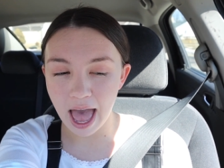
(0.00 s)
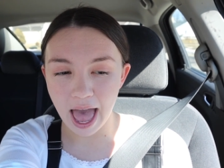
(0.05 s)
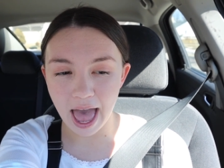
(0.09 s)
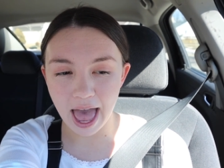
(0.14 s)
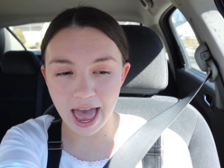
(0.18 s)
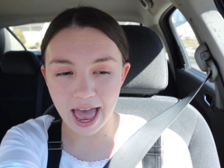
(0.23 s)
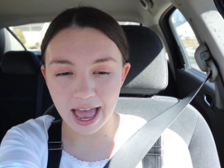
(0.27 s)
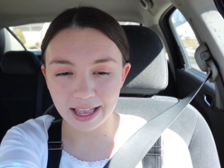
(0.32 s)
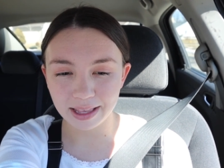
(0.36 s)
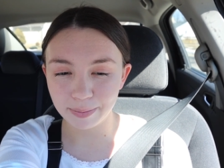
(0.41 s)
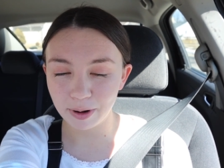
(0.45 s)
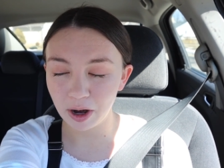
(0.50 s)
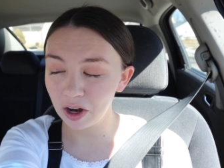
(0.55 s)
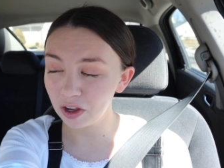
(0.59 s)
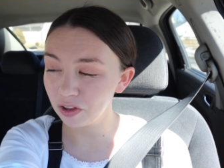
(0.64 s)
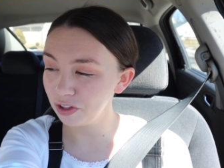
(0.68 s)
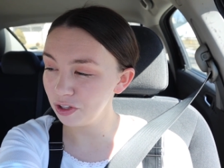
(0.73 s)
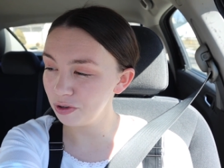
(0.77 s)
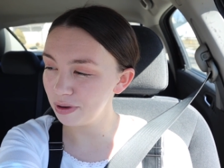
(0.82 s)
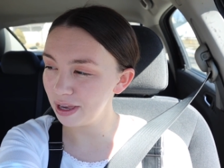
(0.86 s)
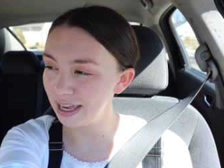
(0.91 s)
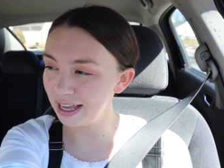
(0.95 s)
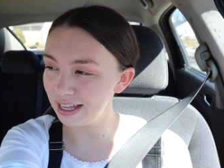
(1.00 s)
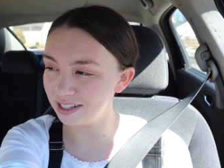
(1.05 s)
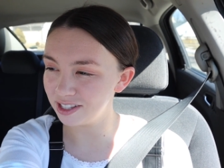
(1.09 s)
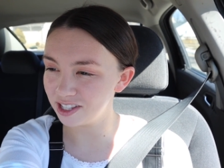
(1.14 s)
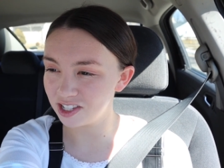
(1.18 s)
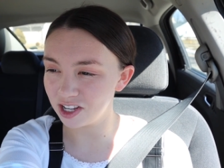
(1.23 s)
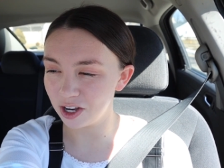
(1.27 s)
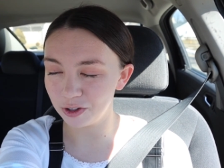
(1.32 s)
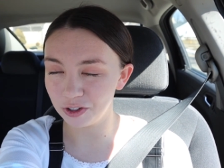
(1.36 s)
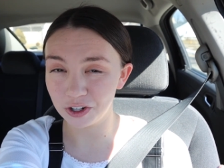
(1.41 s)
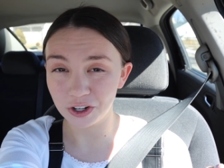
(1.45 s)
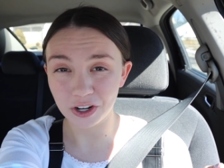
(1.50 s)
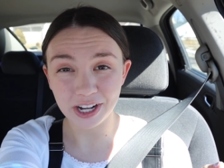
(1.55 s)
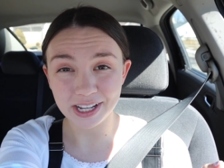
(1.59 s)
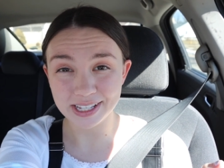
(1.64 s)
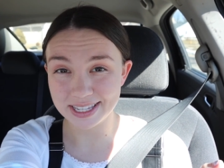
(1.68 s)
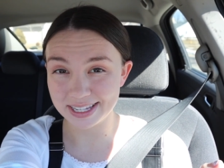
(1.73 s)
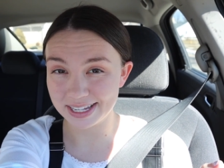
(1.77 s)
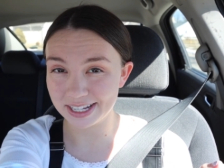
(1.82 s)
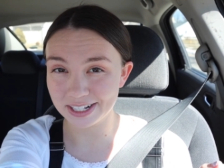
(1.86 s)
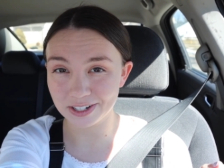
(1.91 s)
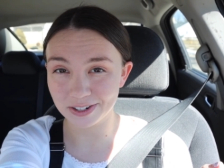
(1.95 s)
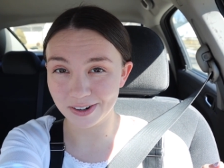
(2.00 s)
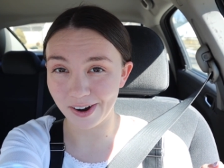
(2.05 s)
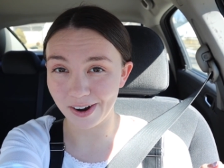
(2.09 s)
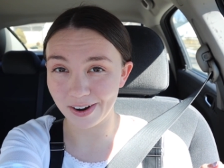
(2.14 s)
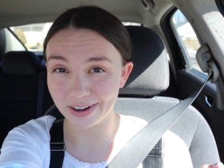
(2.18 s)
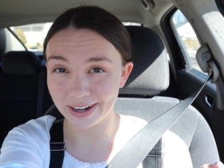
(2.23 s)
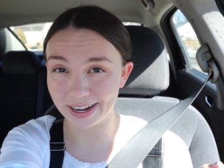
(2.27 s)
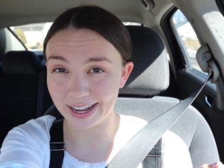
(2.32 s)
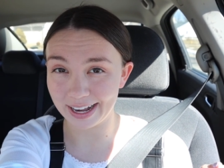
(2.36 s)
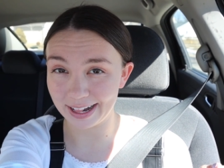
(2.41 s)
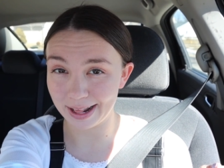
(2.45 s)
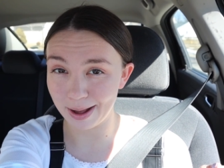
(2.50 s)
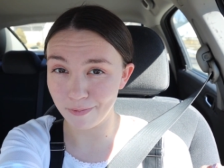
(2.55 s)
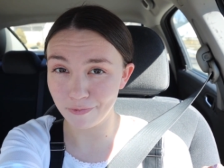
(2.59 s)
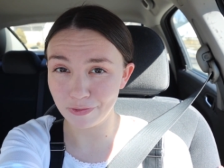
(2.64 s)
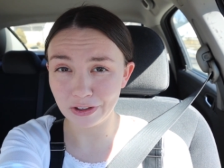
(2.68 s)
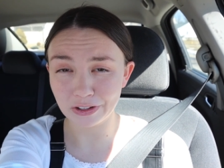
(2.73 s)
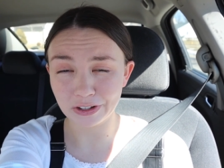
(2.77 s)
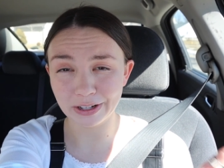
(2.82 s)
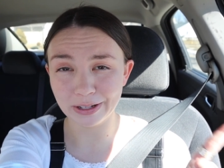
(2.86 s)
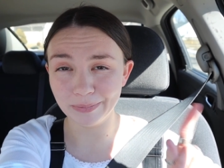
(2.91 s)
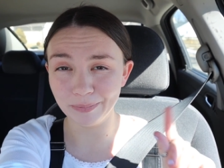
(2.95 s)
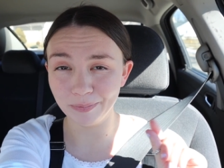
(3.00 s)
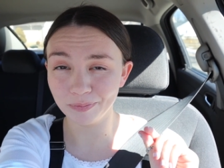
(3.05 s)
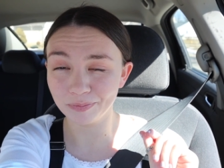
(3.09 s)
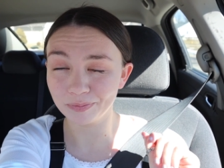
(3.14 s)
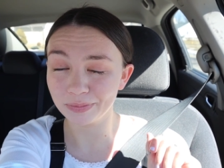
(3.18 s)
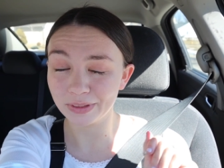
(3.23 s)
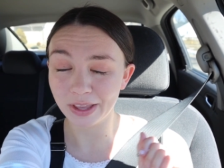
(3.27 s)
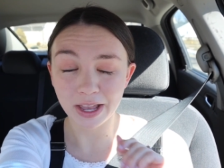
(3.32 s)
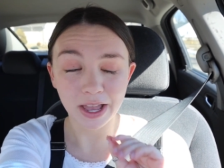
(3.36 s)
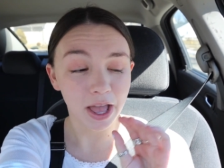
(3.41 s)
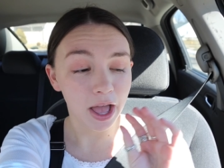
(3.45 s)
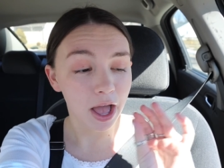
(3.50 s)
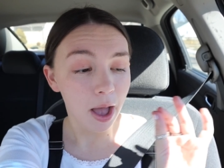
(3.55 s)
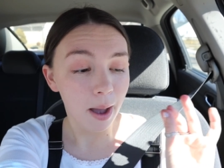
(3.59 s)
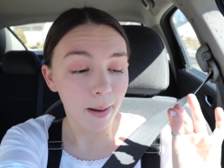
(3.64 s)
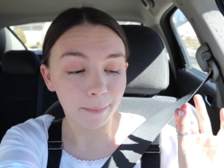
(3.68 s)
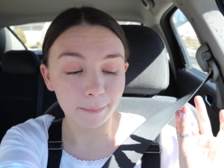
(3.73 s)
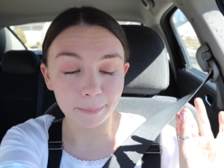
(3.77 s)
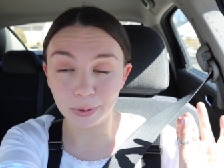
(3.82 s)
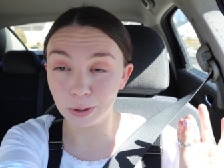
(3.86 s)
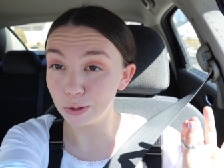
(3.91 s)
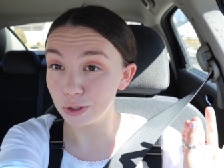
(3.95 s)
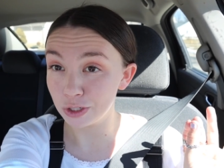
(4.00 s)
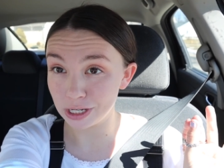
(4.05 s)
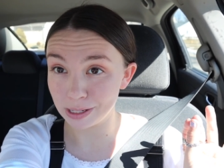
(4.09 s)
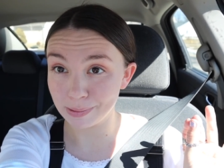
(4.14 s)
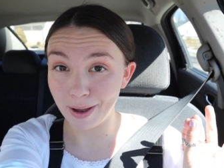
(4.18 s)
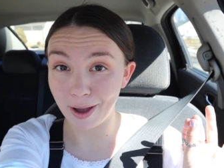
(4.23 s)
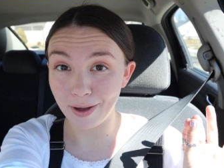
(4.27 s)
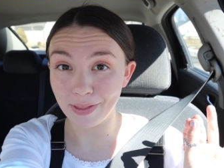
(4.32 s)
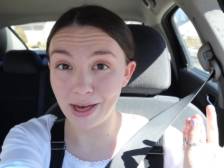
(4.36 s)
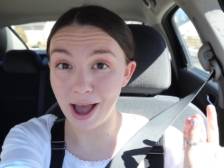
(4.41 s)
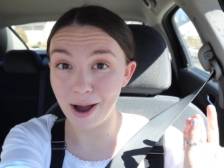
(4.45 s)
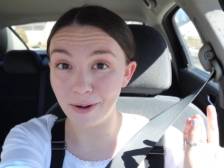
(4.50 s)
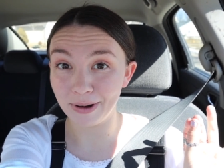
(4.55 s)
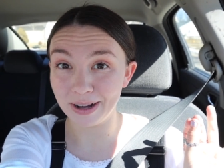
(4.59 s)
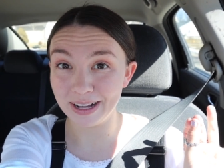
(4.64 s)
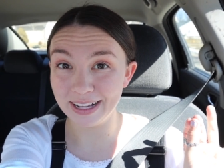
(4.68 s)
And apparently you can. So your girl has heat in her car again and I'm feeling bougie about that